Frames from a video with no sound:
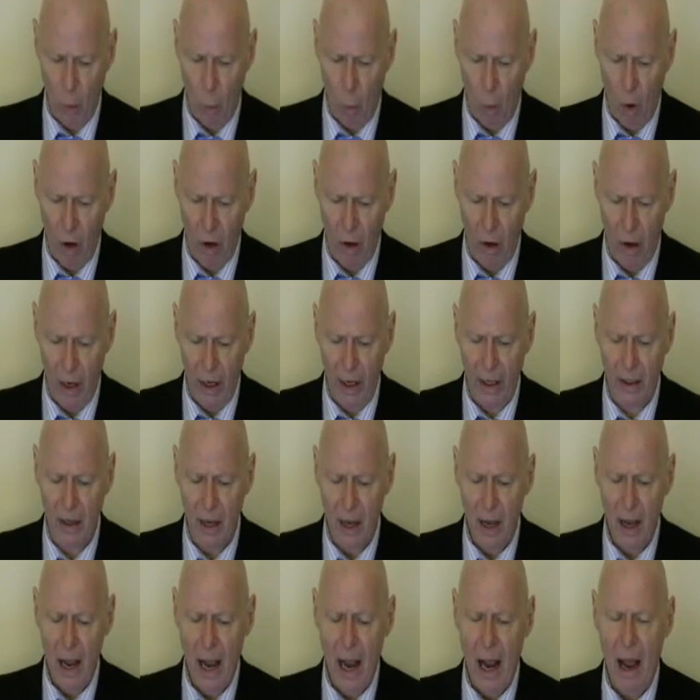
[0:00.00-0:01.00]
to work on
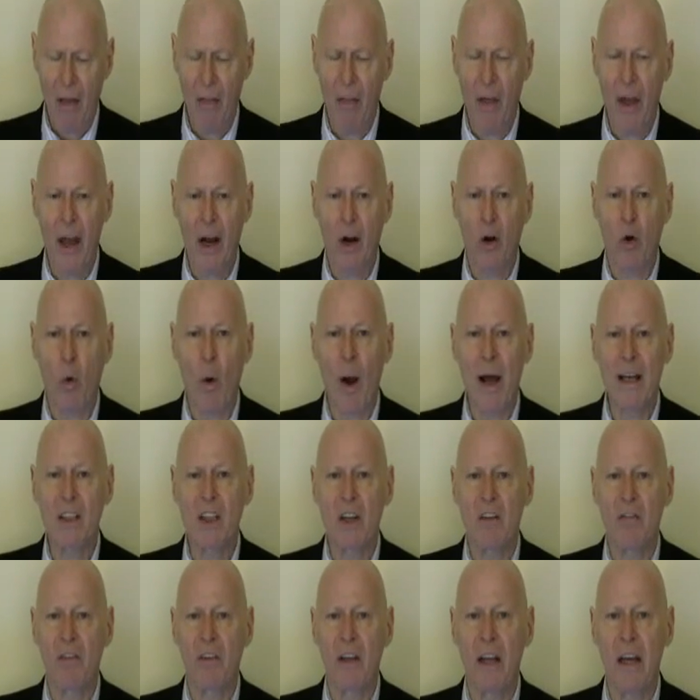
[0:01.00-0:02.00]
it, and they
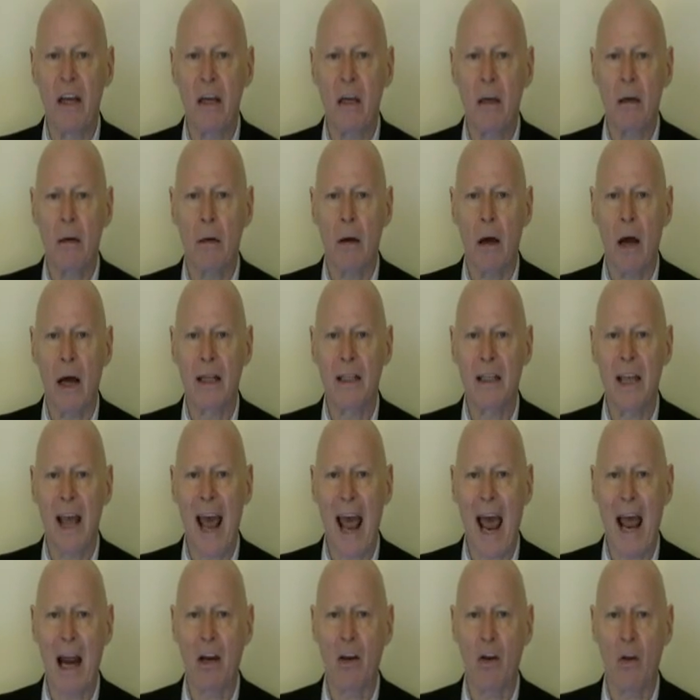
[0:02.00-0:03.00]
aggressively
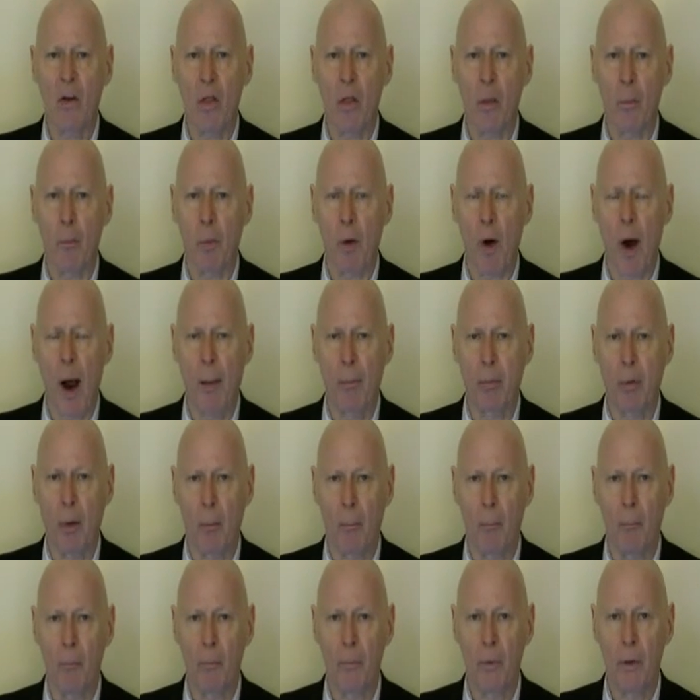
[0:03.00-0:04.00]
attacked the
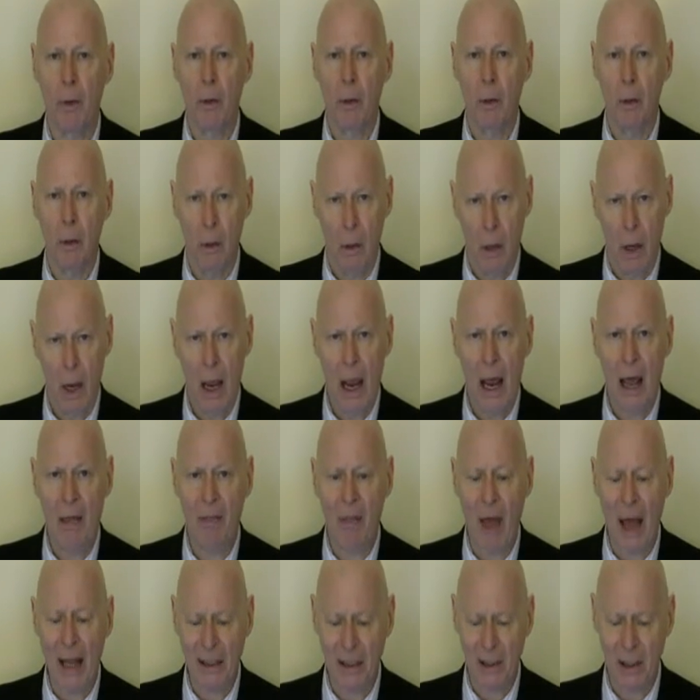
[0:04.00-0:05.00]
problem.
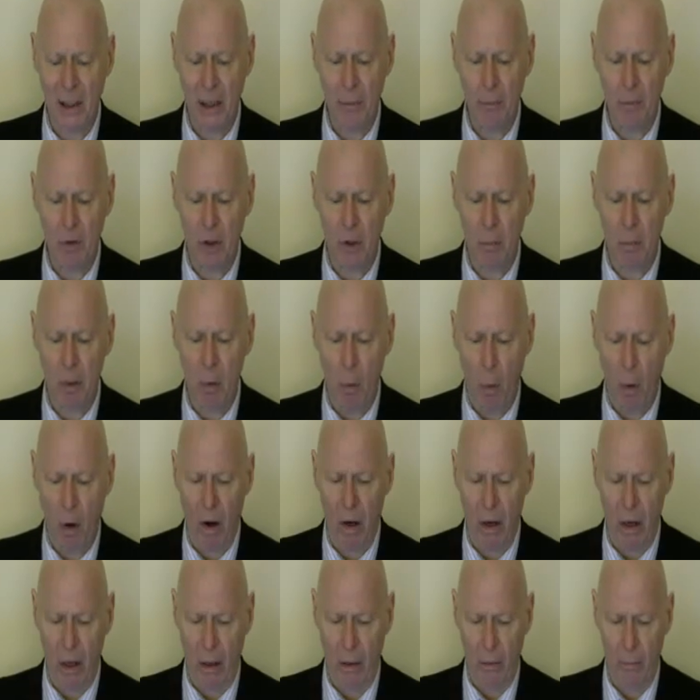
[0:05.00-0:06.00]
And that seems to be
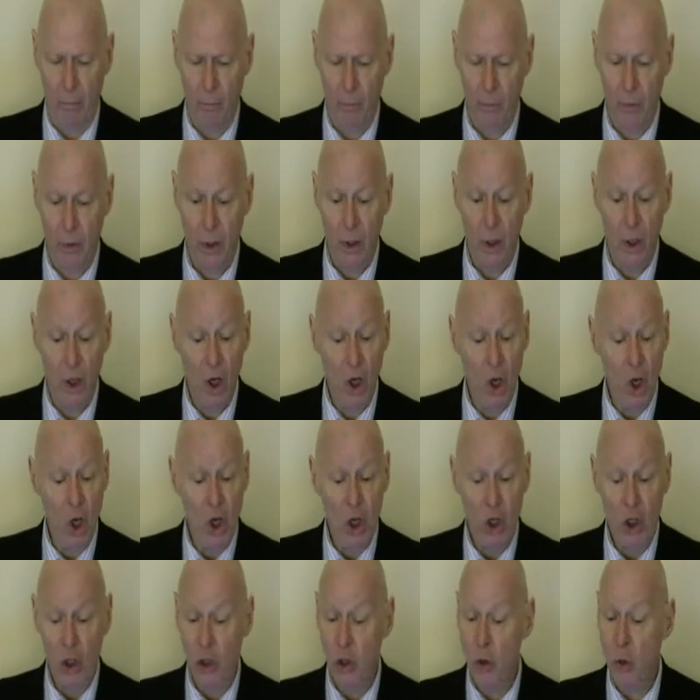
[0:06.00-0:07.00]
working.
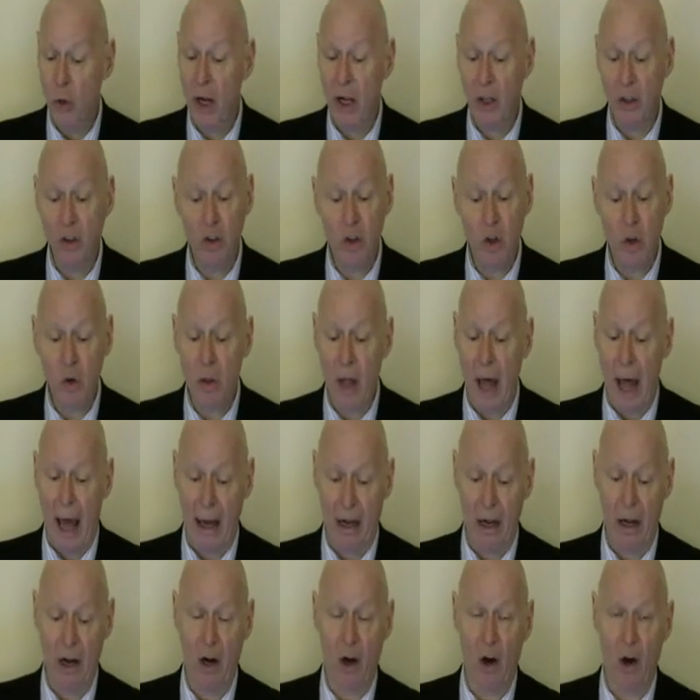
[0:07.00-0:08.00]
You didn't do
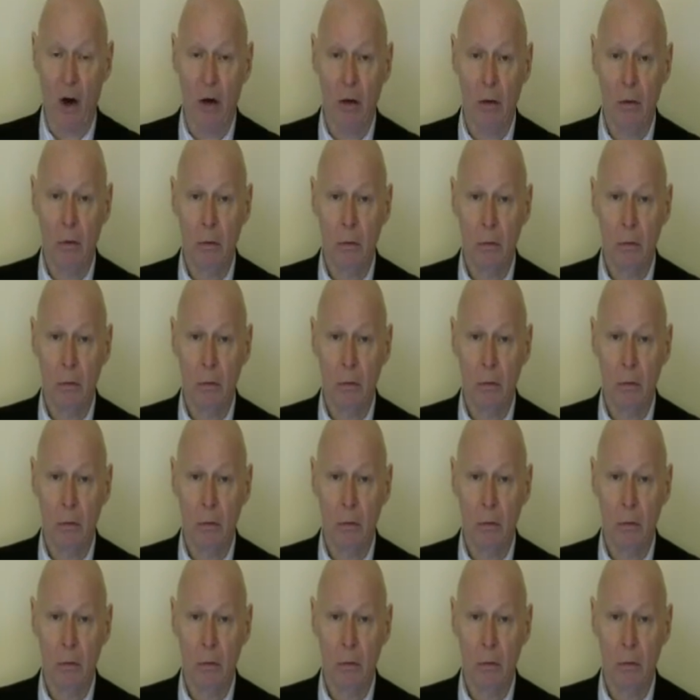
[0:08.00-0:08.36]
that here.